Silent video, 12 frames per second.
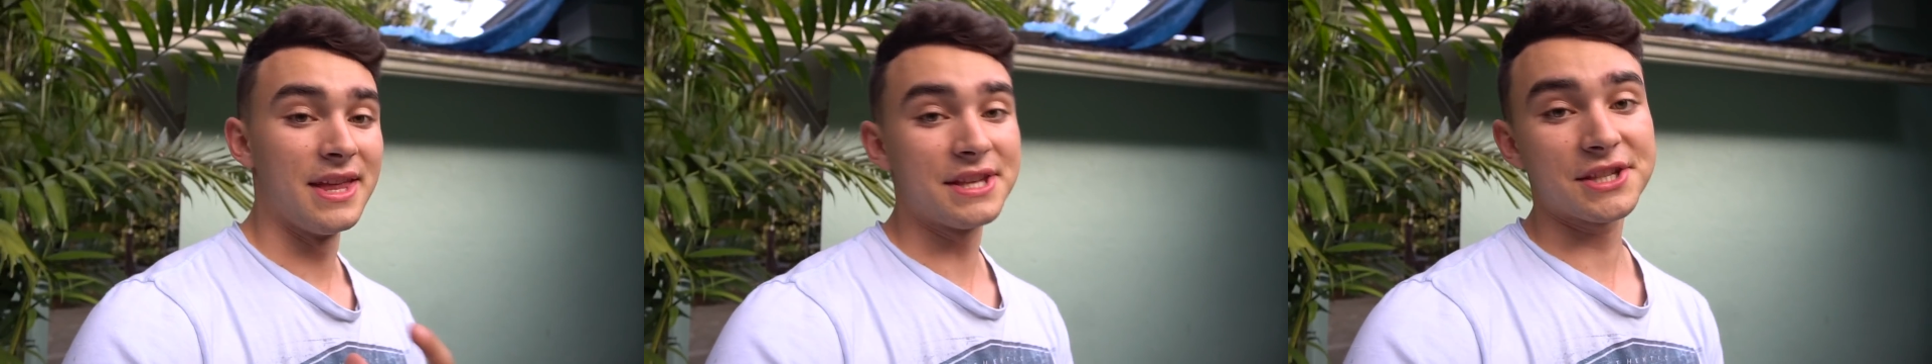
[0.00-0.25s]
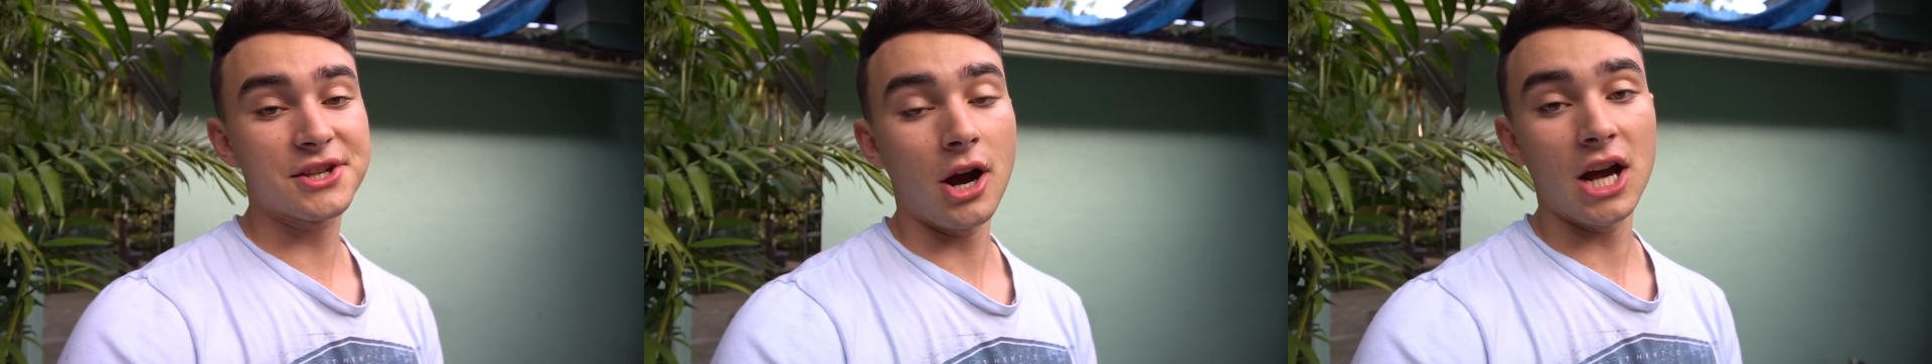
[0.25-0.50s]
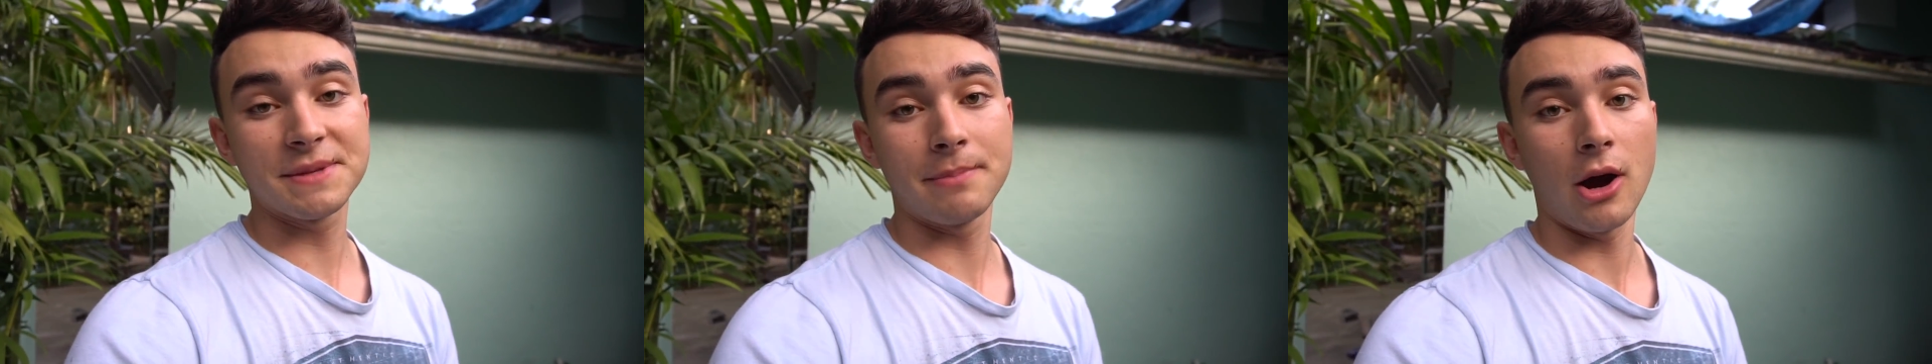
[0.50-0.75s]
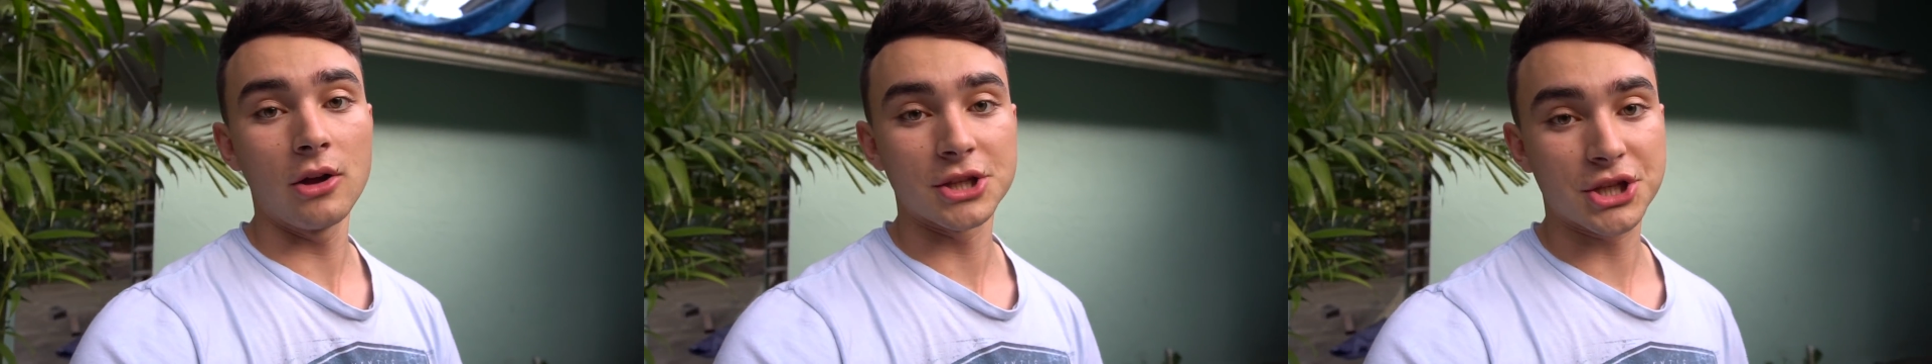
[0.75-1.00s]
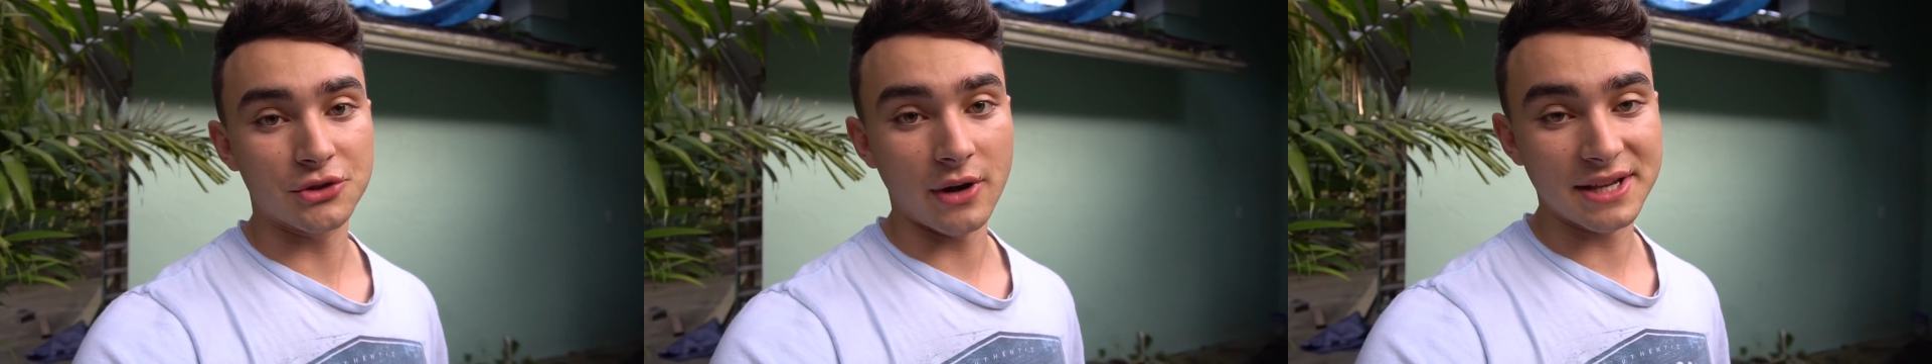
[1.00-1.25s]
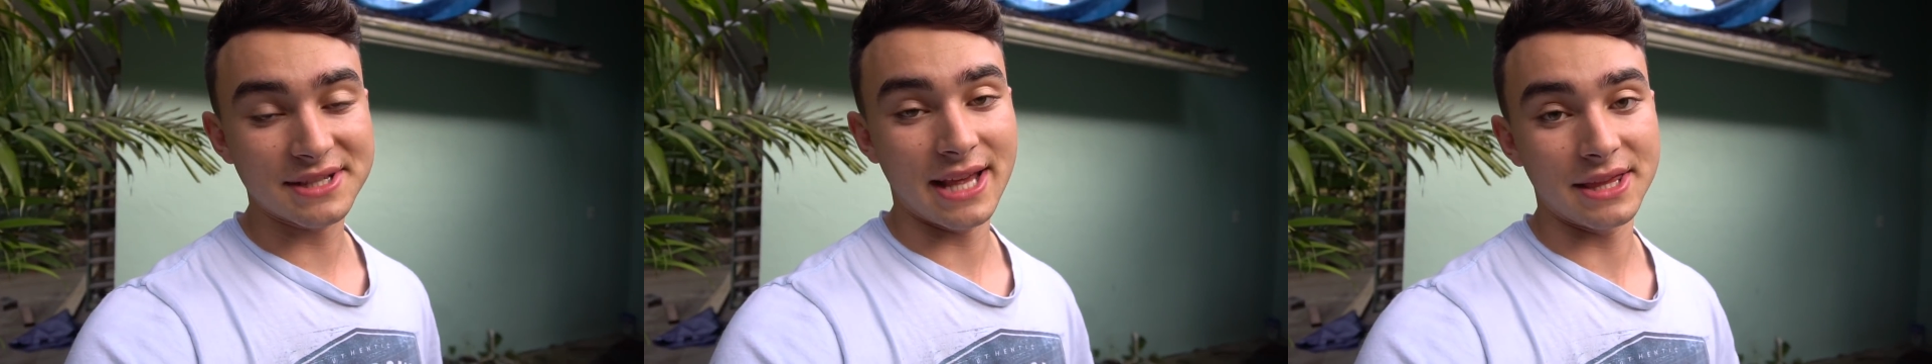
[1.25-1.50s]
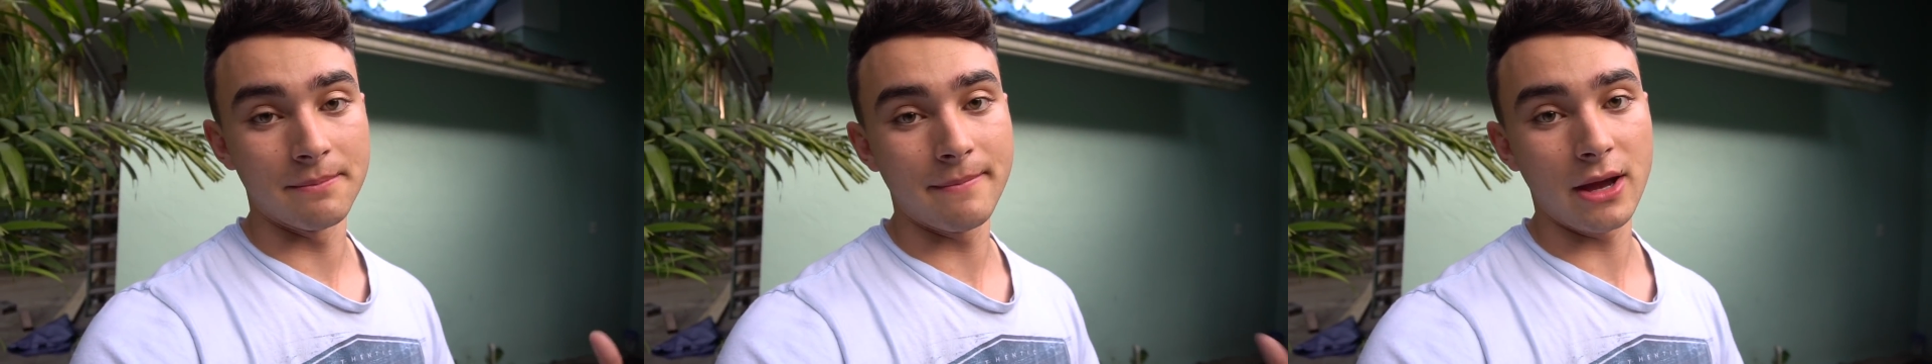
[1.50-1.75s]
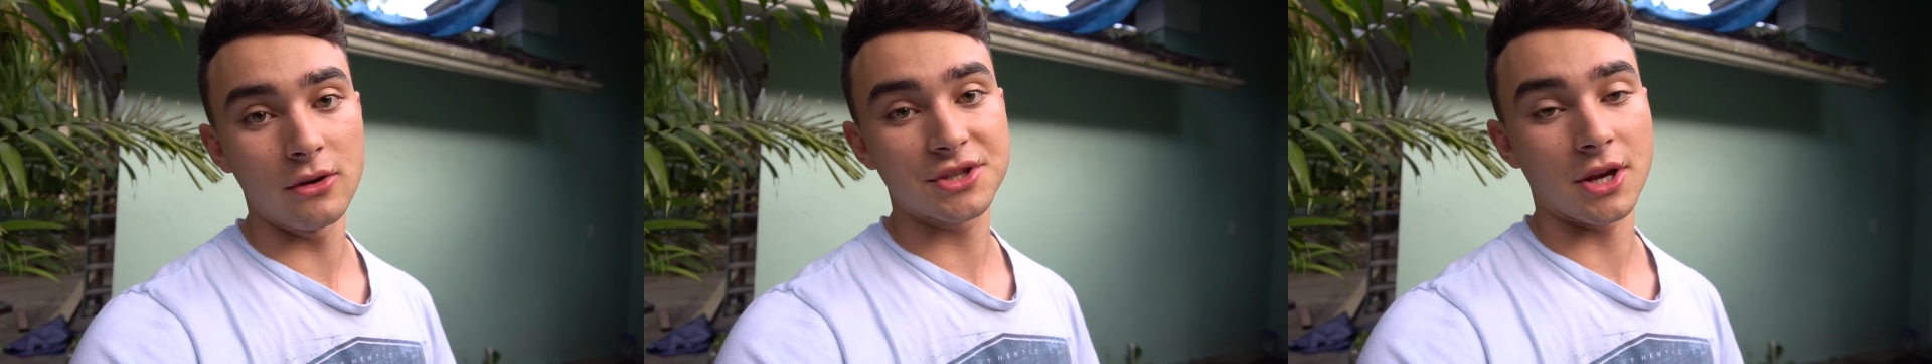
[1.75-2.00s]
This is caused by all the stress that the
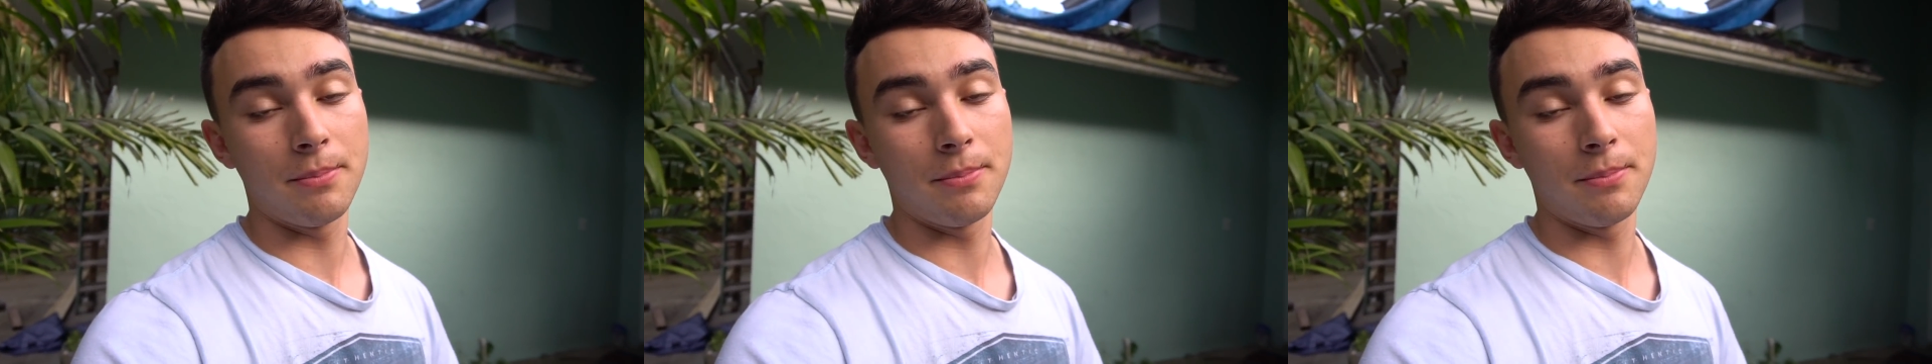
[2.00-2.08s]
males are